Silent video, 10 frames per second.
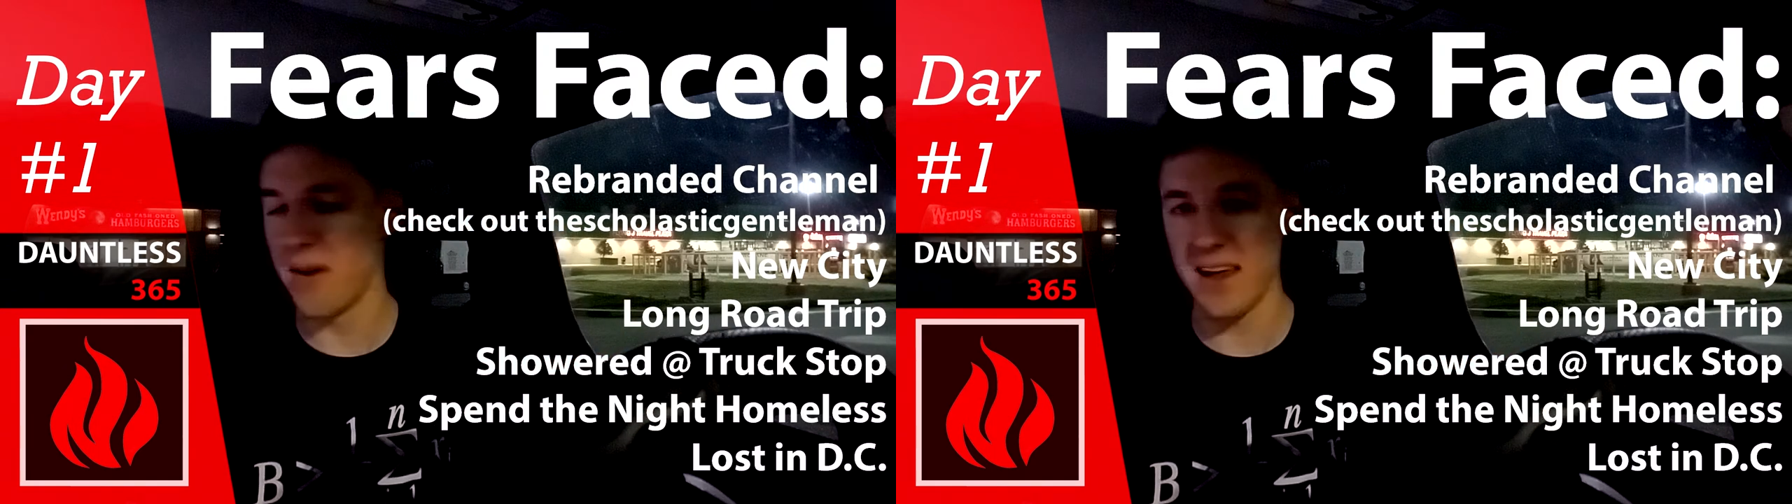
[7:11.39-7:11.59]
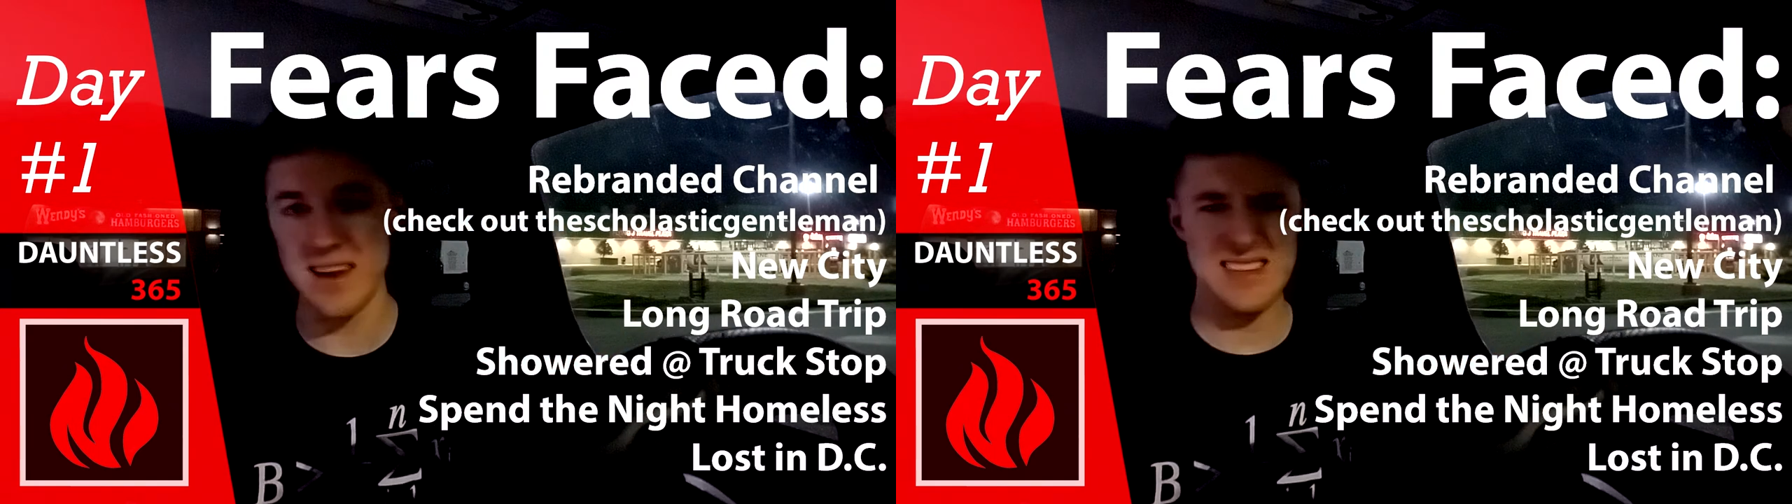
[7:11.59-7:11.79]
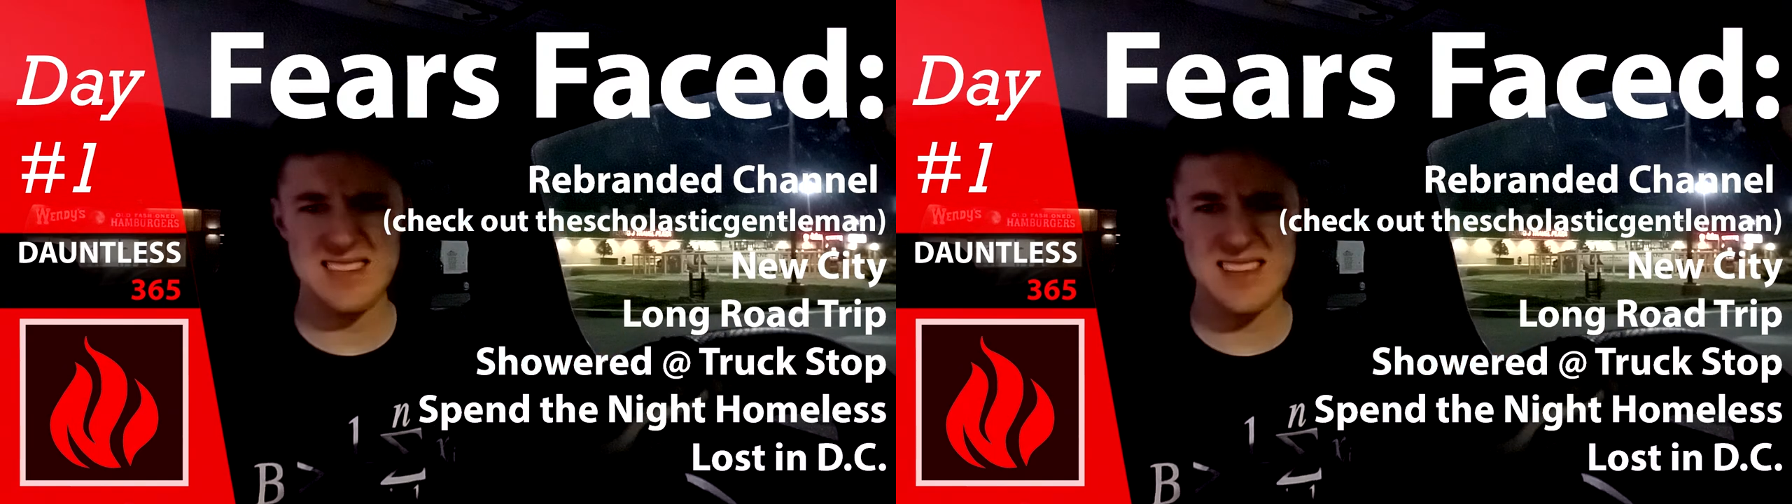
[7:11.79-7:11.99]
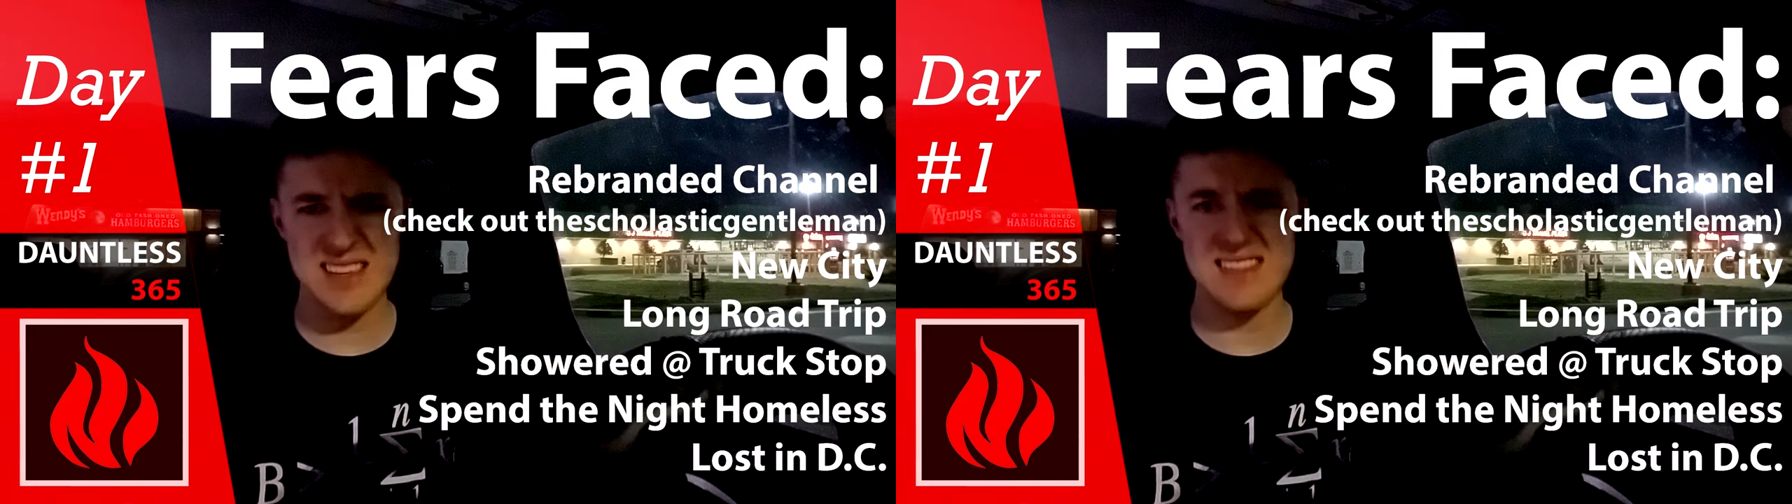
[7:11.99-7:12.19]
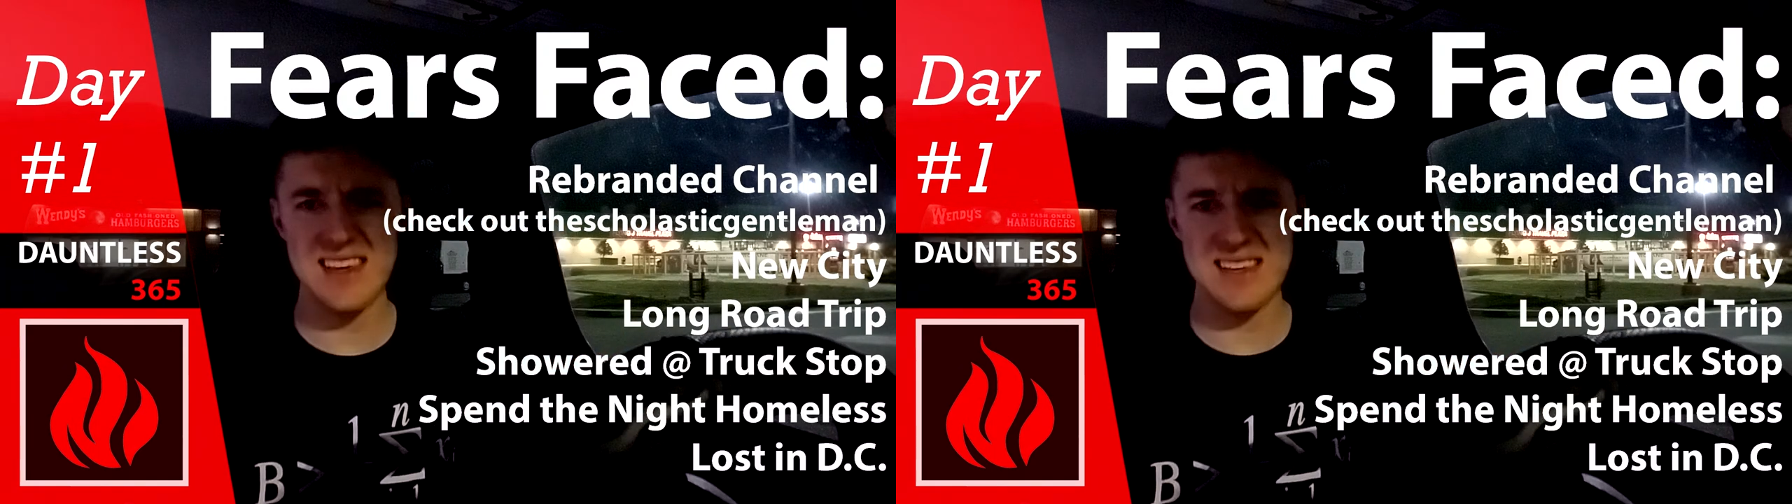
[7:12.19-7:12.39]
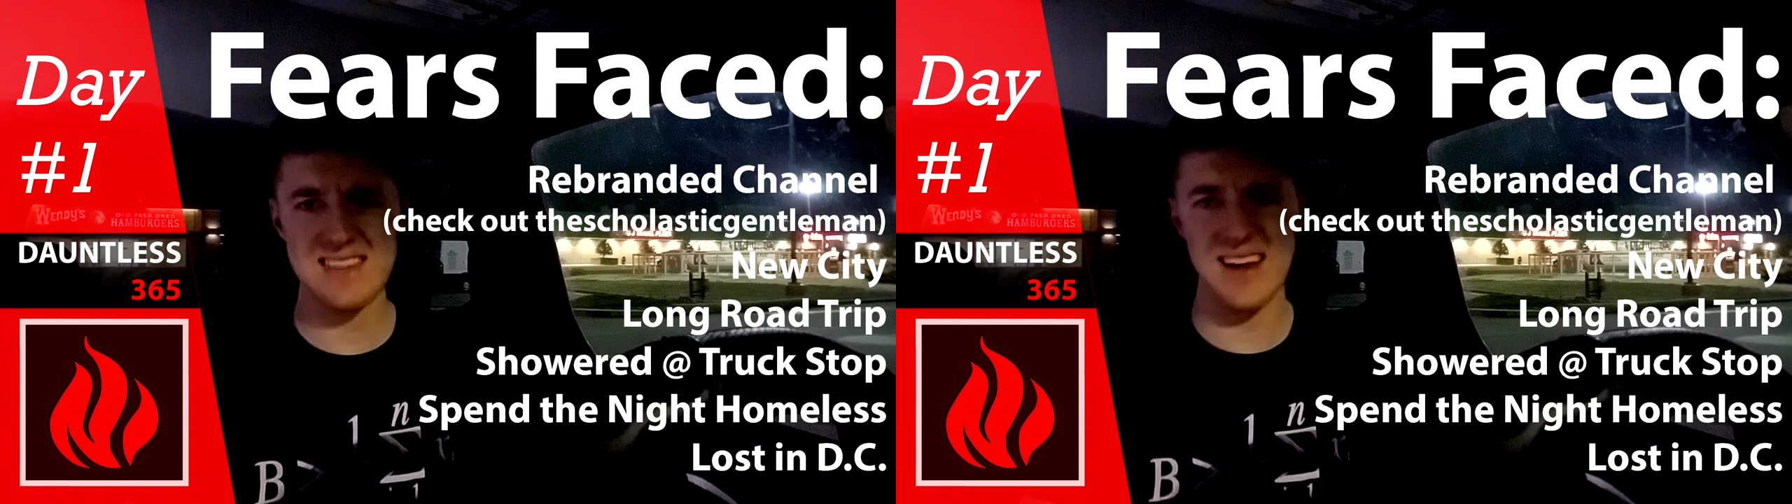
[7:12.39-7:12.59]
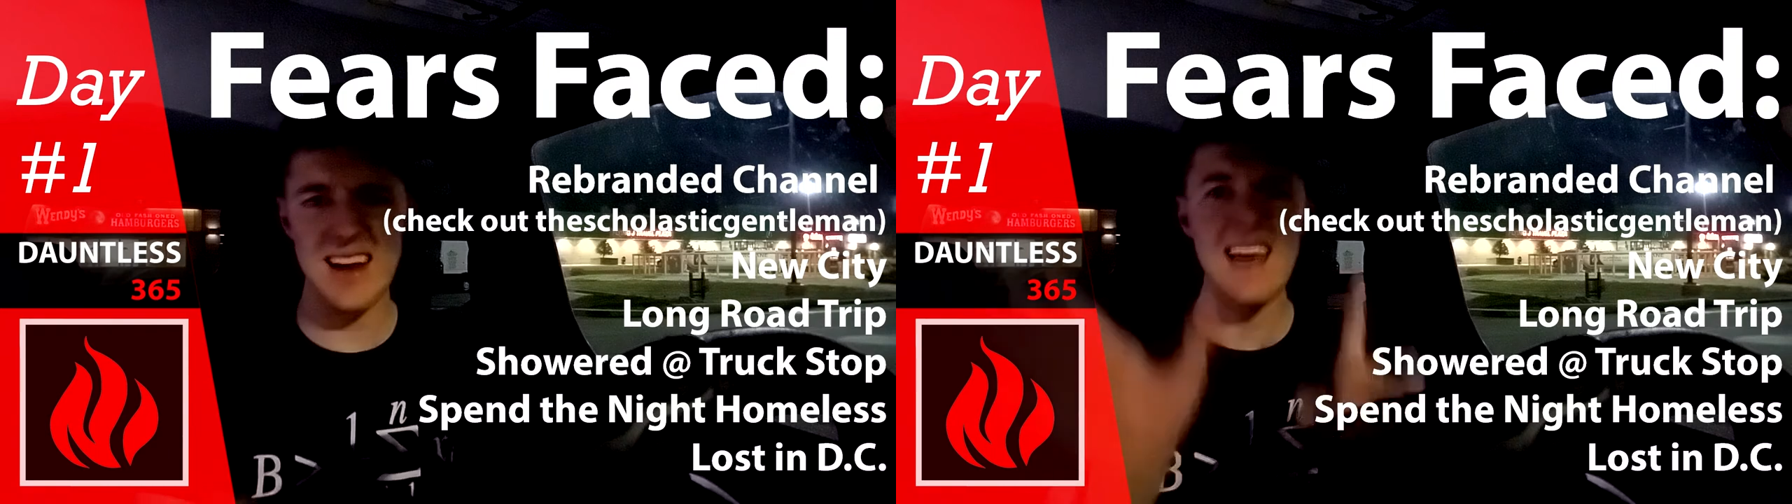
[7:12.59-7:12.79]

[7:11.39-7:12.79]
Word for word: but like six things in